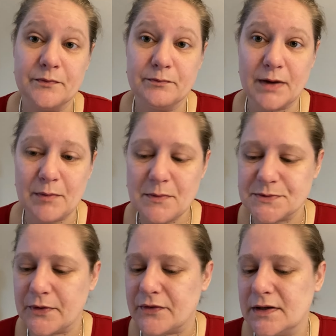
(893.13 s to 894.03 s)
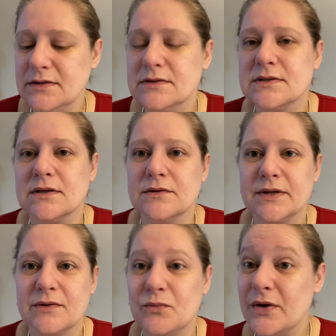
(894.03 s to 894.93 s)
my mom's birthday. So
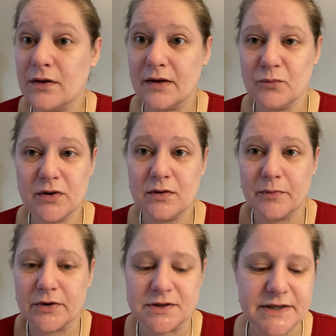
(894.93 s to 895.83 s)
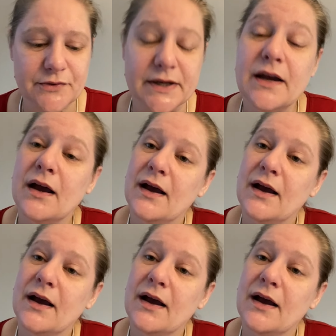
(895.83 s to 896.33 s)
we're all born in January.